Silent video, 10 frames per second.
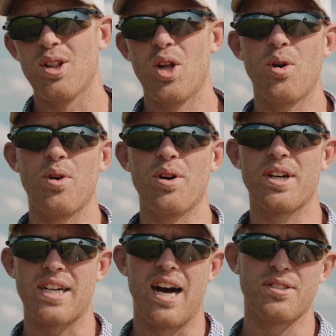
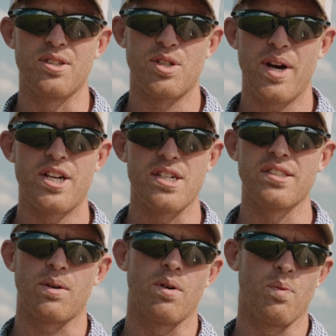lower concentrations,
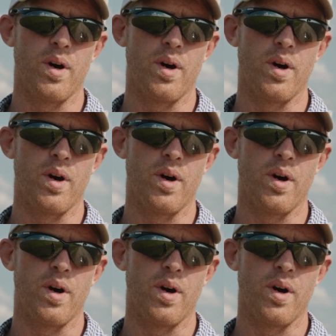like with